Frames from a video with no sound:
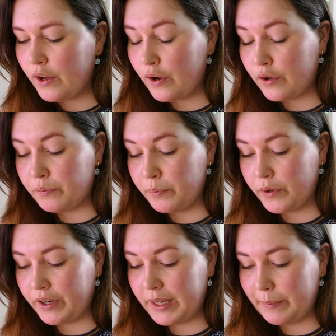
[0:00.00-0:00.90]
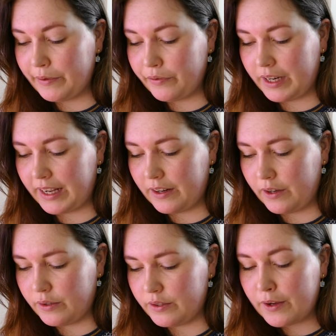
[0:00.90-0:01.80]
of mourning before they
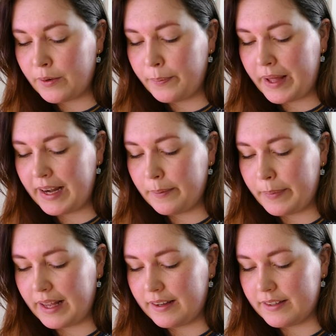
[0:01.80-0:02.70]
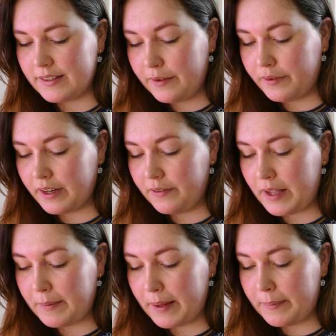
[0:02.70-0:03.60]
closed. Compelling palace. If one of
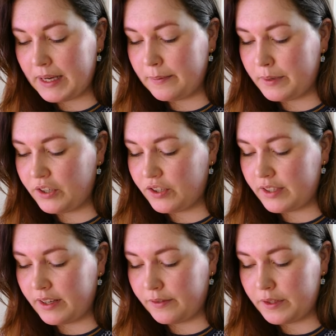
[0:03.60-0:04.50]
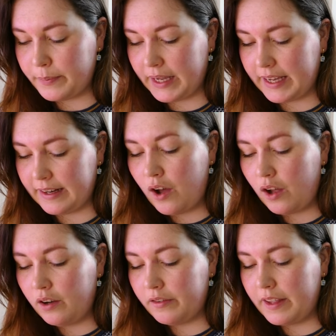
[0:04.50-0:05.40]
them had been impetuous enough to begin,
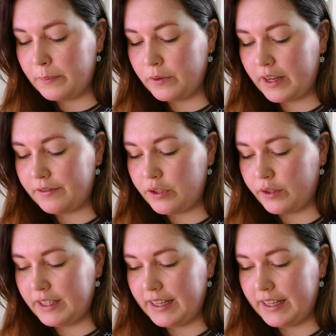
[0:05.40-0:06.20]
all of them would have joined